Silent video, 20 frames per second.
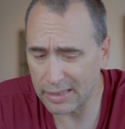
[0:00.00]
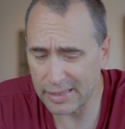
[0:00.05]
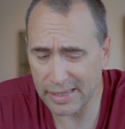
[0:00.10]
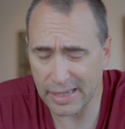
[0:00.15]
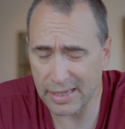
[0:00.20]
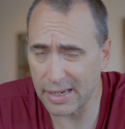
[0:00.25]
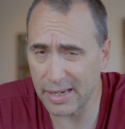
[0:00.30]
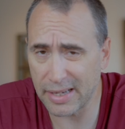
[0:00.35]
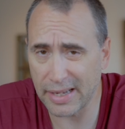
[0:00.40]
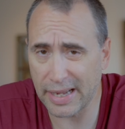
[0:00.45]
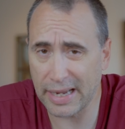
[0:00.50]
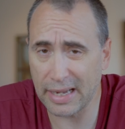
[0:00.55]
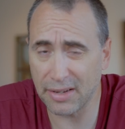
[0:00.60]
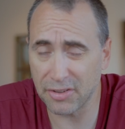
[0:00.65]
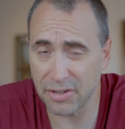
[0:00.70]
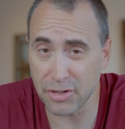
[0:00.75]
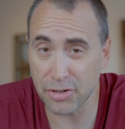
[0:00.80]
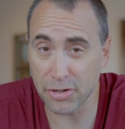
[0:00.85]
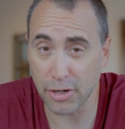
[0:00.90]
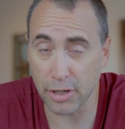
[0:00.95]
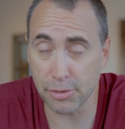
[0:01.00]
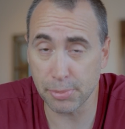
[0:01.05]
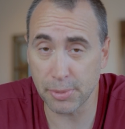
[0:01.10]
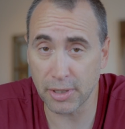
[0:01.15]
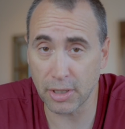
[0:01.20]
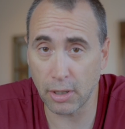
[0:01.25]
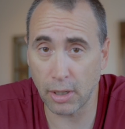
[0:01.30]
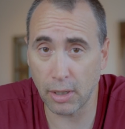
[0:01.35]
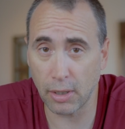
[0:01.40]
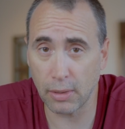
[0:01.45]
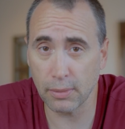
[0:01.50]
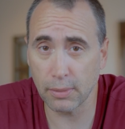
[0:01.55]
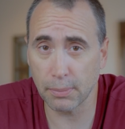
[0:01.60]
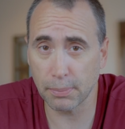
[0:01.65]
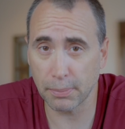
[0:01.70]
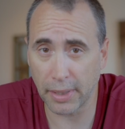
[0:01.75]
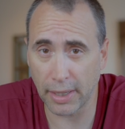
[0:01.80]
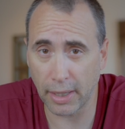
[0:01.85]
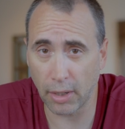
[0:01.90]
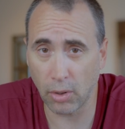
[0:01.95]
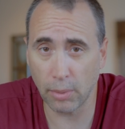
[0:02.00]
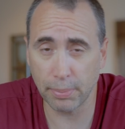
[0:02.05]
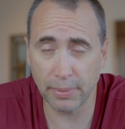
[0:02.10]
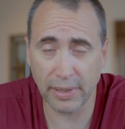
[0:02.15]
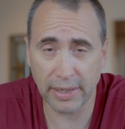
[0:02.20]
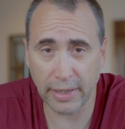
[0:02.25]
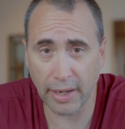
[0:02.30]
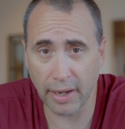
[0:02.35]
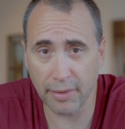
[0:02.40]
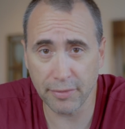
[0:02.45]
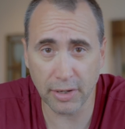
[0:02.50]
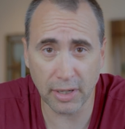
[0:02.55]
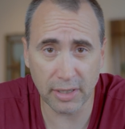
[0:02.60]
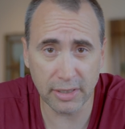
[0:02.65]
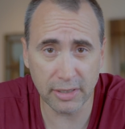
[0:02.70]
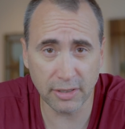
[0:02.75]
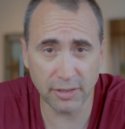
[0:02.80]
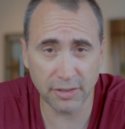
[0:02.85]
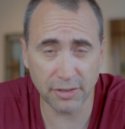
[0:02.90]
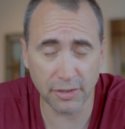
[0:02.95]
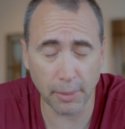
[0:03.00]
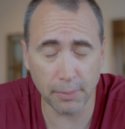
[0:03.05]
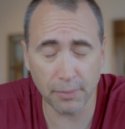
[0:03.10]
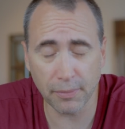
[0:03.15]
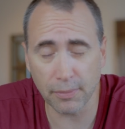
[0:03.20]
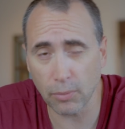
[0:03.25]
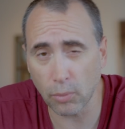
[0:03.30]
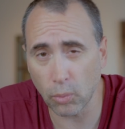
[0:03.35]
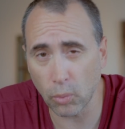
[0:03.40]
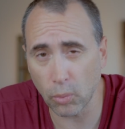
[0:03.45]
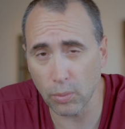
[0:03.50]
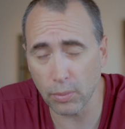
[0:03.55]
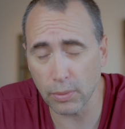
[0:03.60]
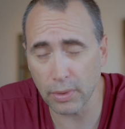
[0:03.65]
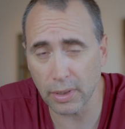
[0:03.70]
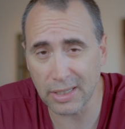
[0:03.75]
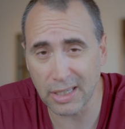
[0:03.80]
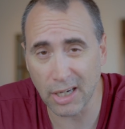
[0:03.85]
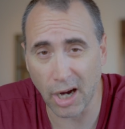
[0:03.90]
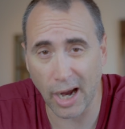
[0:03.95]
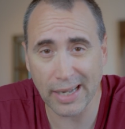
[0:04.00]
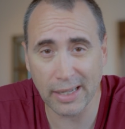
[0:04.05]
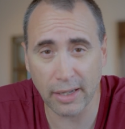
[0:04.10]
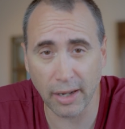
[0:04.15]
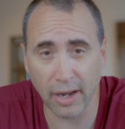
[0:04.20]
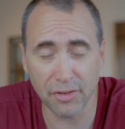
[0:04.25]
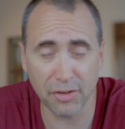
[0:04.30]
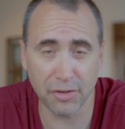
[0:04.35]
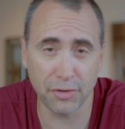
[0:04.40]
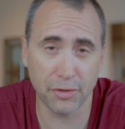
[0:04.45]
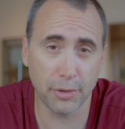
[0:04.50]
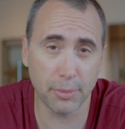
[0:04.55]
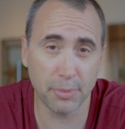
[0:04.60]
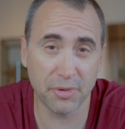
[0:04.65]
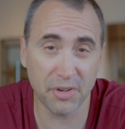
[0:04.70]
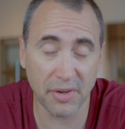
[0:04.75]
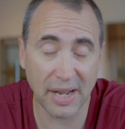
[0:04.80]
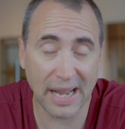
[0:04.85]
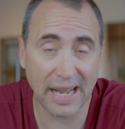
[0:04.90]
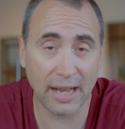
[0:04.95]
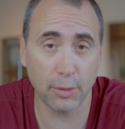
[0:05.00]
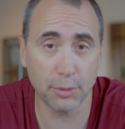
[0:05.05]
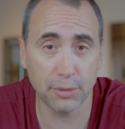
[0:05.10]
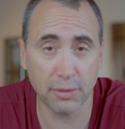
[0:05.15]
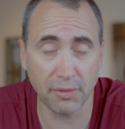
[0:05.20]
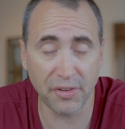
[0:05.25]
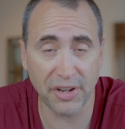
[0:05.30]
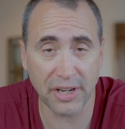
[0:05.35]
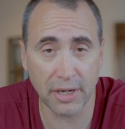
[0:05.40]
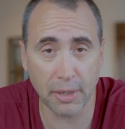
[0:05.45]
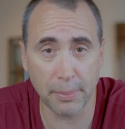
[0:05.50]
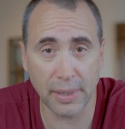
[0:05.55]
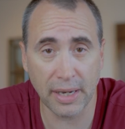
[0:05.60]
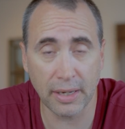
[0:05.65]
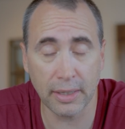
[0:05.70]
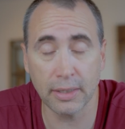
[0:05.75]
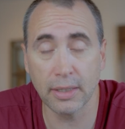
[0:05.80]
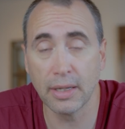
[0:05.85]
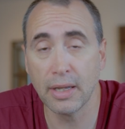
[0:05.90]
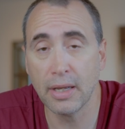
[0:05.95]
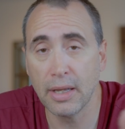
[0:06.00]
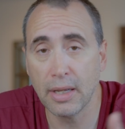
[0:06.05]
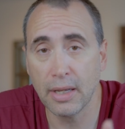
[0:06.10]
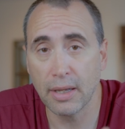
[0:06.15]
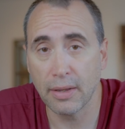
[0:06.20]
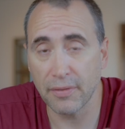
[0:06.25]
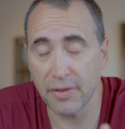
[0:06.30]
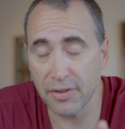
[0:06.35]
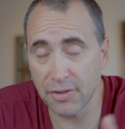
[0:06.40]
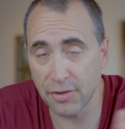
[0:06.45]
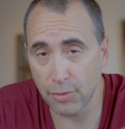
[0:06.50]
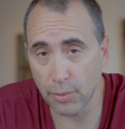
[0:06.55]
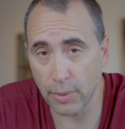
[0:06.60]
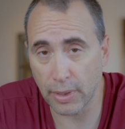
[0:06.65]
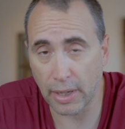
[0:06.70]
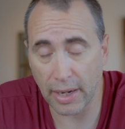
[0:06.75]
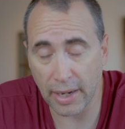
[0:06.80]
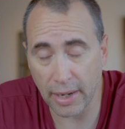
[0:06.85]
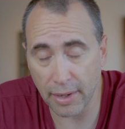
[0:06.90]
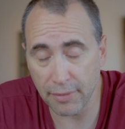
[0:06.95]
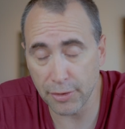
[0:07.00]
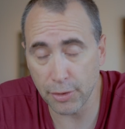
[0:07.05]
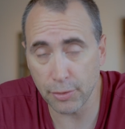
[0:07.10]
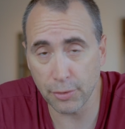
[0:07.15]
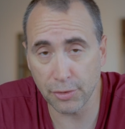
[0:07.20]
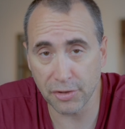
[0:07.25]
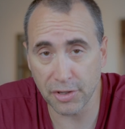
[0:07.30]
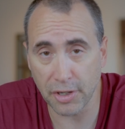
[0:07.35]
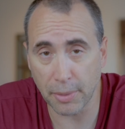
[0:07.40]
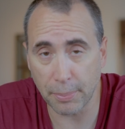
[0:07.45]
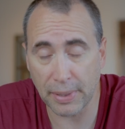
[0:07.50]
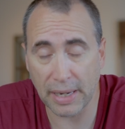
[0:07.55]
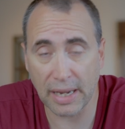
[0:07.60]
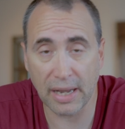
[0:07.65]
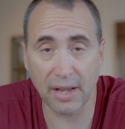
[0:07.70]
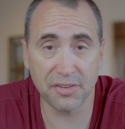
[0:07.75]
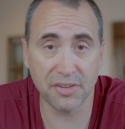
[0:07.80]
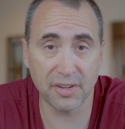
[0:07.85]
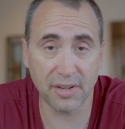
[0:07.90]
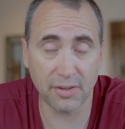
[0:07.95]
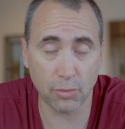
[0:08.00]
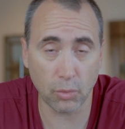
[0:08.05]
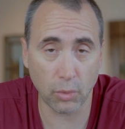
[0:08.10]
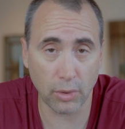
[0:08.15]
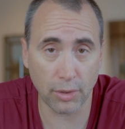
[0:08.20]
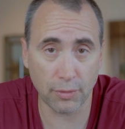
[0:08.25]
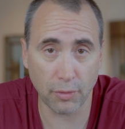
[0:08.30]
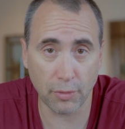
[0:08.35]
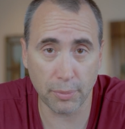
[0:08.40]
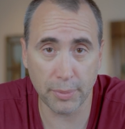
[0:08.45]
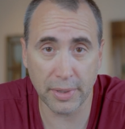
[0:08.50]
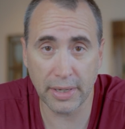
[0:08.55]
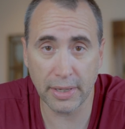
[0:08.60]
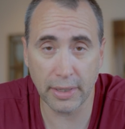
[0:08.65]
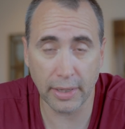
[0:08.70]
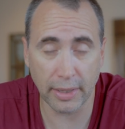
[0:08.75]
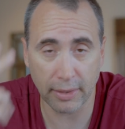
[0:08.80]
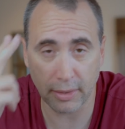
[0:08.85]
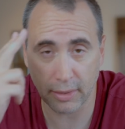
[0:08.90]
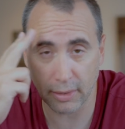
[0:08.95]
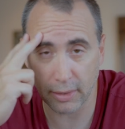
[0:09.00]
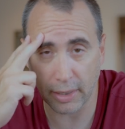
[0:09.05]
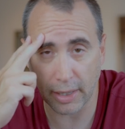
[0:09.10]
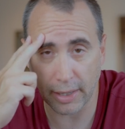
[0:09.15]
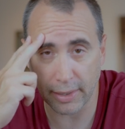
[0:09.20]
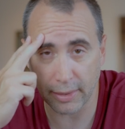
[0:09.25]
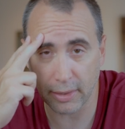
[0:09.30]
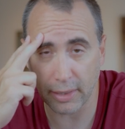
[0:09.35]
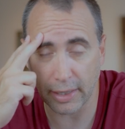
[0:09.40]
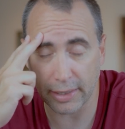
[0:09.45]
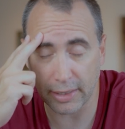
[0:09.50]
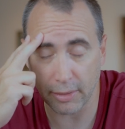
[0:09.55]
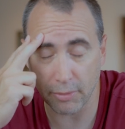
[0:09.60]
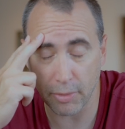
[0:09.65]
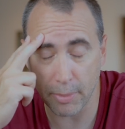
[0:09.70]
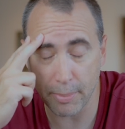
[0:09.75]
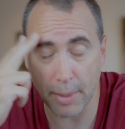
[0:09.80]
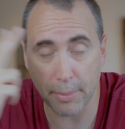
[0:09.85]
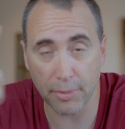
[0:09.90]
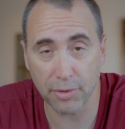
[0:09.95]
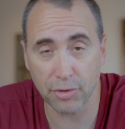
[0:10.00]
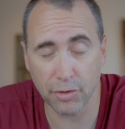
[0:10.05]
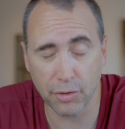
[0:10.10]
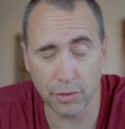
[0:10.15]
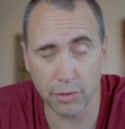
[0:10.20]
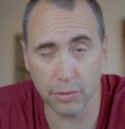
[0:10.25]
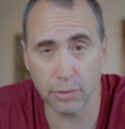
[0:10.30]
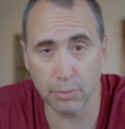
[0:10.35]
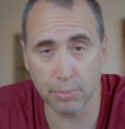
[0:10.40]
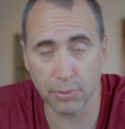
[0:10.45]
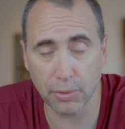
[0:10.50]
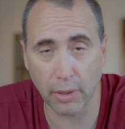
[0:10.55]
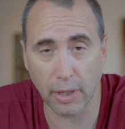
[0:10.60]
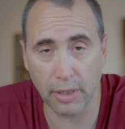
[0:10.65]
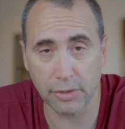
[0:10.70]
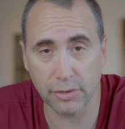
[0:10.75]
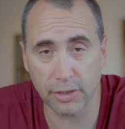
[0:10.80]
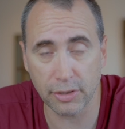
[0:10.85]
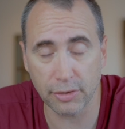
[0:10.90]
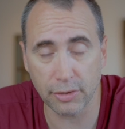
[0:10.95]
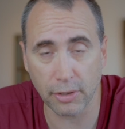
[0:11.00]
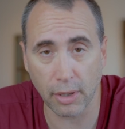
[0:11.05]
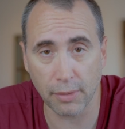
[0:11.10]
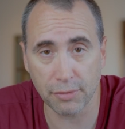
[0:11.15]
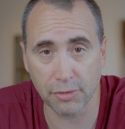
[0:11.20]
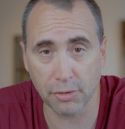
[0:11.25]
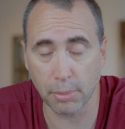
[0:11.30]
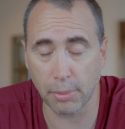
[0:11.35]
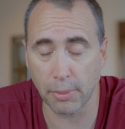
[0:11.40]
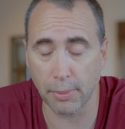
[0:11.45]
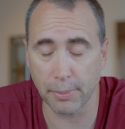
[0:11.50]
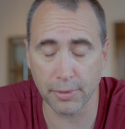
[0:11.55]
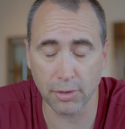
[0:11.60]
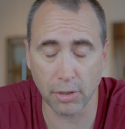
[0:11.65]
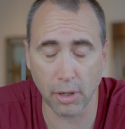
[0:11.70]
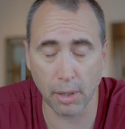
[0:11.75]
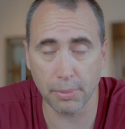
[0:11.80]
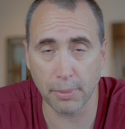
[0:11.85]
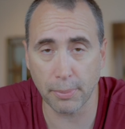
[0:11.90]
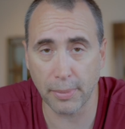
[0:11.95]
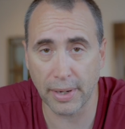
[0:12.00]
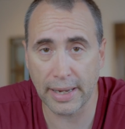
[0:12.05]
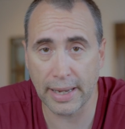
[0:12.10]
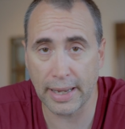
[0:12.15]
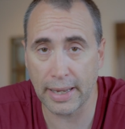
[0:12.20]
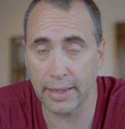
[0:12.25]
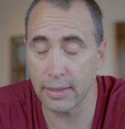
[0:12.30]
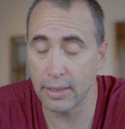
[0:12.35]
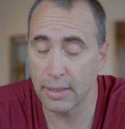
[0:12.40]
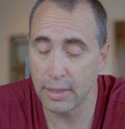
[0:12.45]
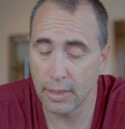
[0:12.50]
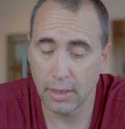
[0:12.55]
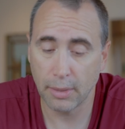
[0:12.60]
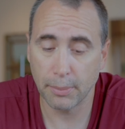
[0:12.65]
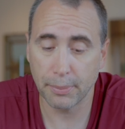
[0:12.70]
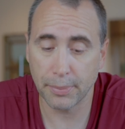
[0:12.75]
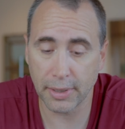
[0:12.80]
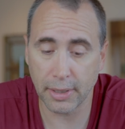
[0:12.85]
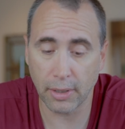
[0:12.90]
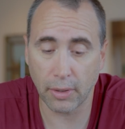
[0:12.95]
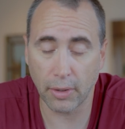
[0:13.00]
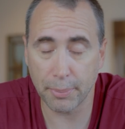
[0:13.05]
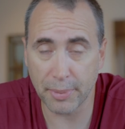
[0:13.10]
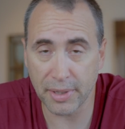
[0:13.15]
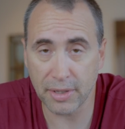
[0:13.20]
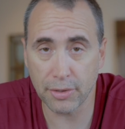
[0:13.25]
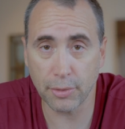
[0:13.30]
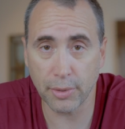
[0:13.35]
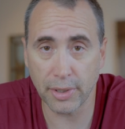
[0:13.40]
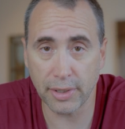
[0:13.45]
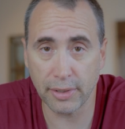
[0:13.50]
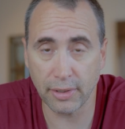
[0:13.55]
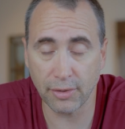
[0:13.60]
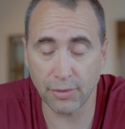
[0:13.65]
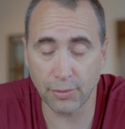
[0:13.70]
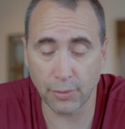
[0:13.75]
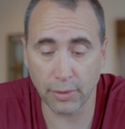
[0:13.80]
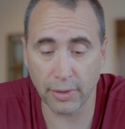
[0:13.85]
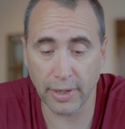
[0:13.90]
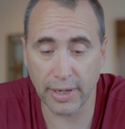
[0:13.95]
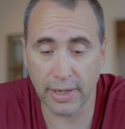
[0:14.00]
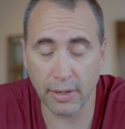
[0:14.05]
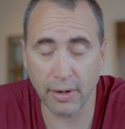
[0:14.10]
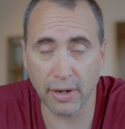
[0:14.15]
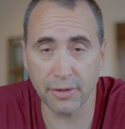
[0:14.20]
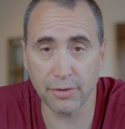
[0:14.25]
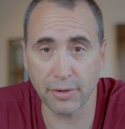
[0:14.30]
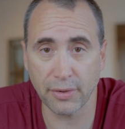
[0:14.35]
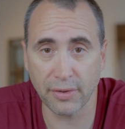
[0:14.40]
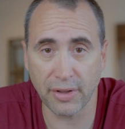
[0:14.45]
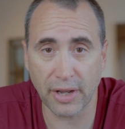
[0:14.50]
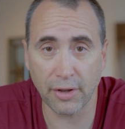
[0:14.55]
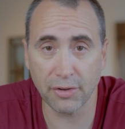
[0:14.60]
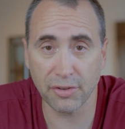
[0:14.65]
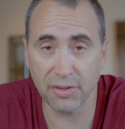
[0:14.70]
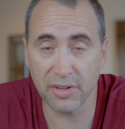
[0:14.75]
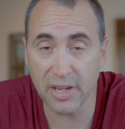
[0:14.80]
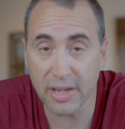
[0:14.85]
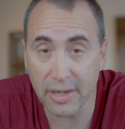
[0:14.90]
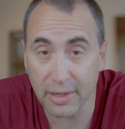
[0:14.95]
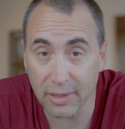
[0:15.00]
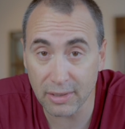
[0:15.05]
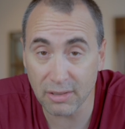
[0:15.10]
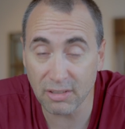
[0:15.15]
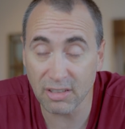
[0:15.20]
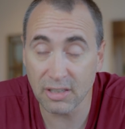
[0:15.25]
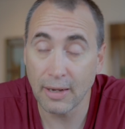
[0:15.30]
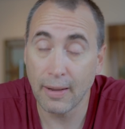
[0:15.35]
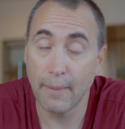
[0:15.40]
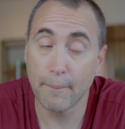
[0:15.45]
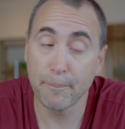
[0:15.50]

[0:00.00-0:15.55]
the end of the day, it's a judgment call, but I hope I gave you at least some guidelines in terms of how to think about it. This is what I have used in the past. It's worked for me. I, I, I can remember two projects off the top of my head. You know, I've been doing this for 800,000 years,